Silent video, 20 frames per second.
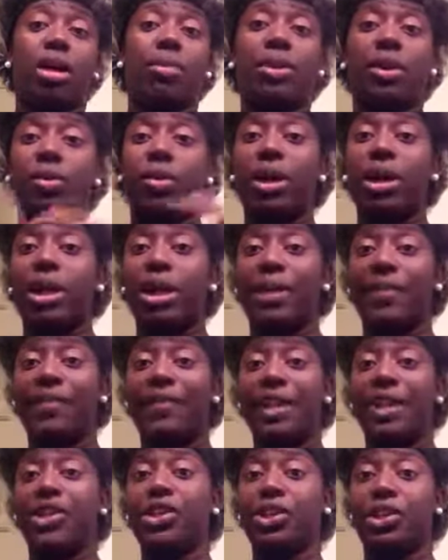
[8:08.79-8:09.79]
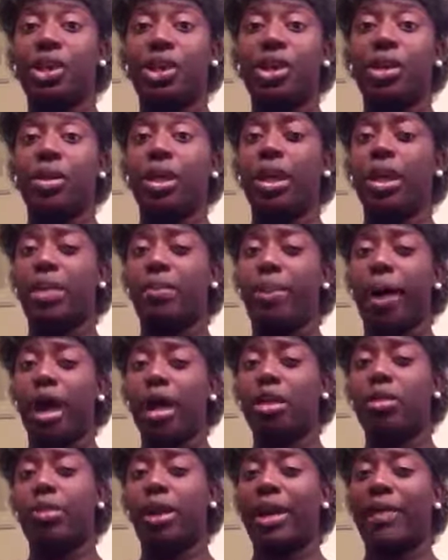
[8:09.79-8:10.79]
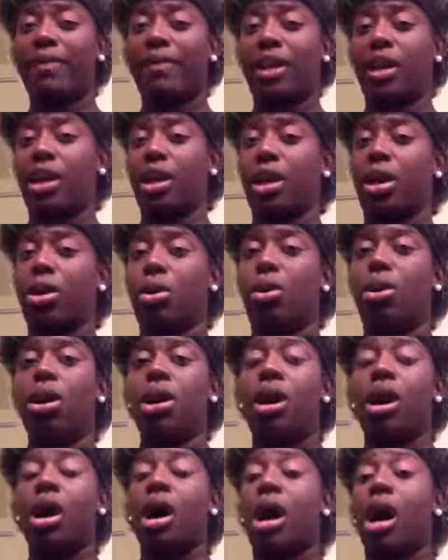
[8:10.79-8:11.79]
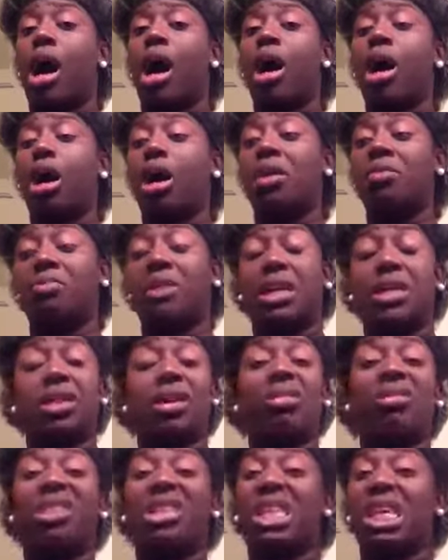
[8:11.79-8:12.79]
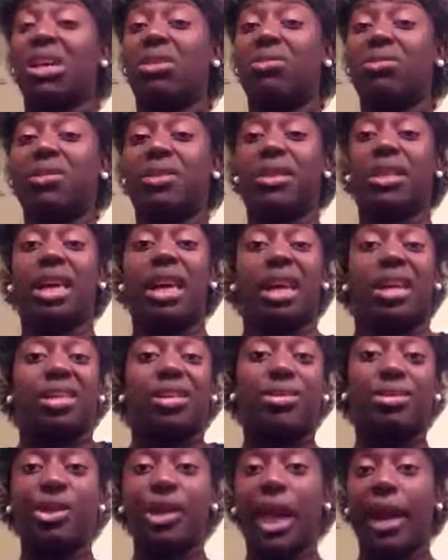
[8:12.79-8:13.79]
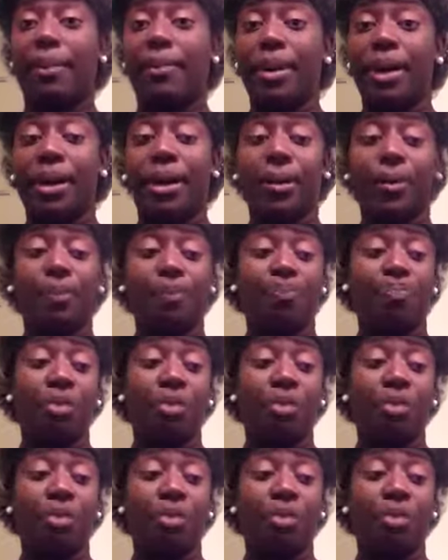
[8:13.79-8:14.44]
the one that featured in the box braid video, that's all she uses, Cantu shea butter.